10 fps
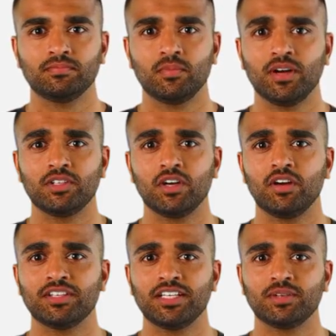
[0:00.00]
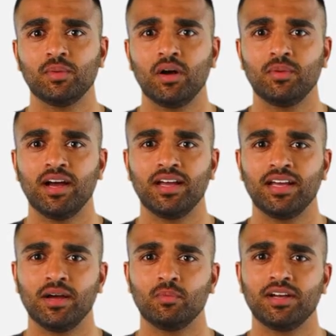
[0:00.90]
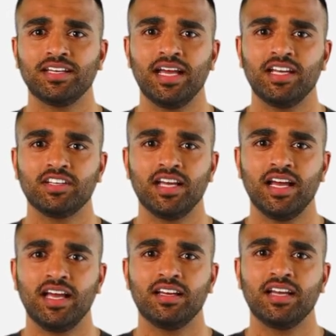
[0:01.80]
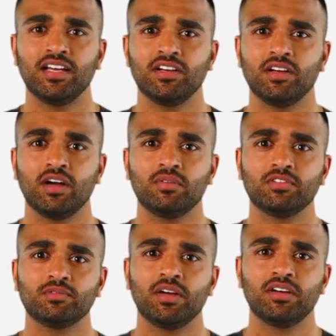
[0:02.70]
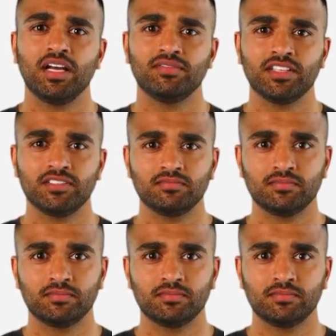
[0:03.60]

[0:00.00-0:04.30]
Reinstall the sensor wire bracket and reattach the end link to the lower strut clevis.